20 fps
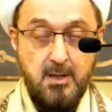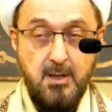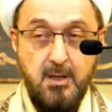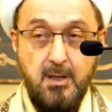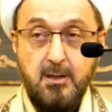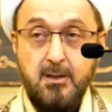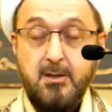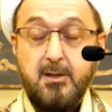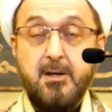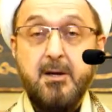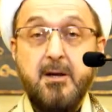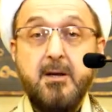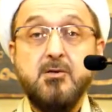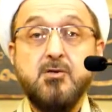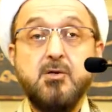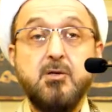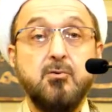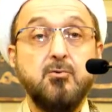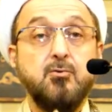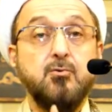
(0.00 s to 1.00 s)

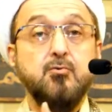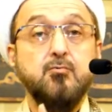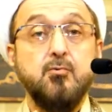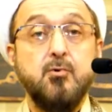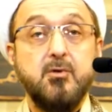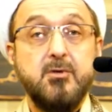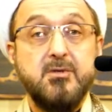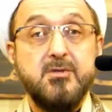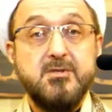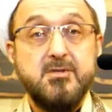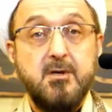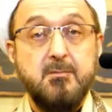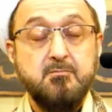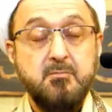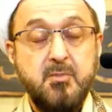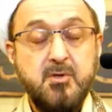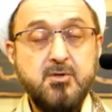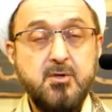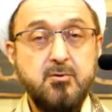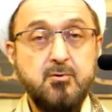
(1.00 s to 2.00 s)
inclination towards
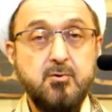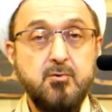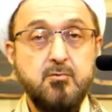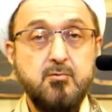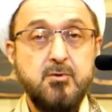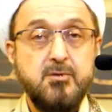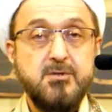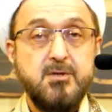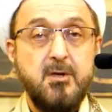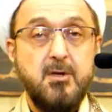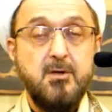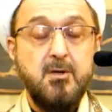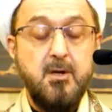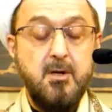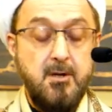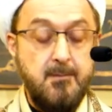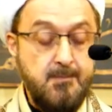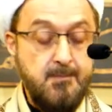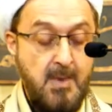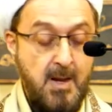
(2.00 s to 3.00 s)
submission towards
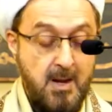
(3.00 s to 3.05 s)
Allah.